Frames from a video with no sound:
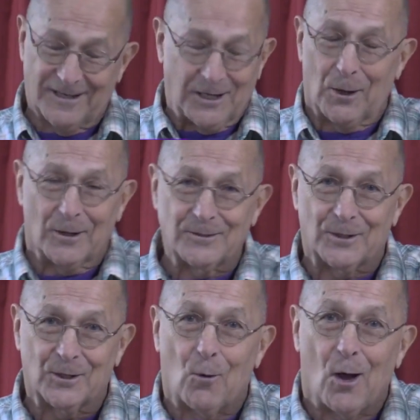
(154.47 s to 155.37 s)

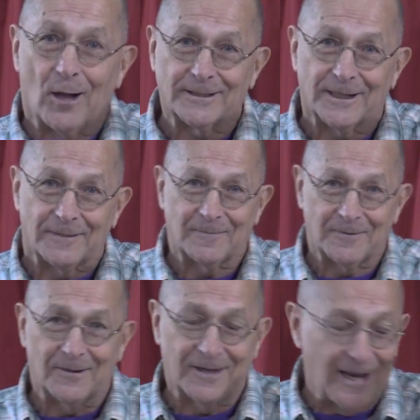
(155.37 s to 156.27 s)
character quality.
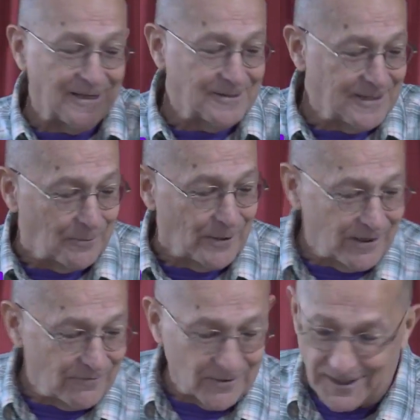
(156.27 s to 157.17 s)
Okay, get
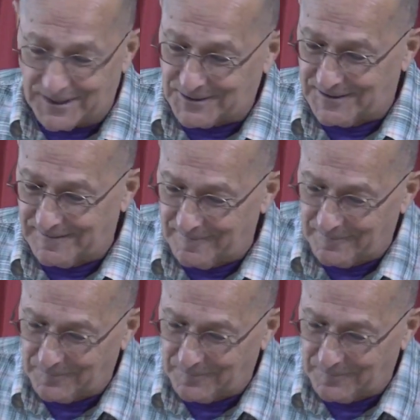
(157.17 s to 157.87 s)
ready for this.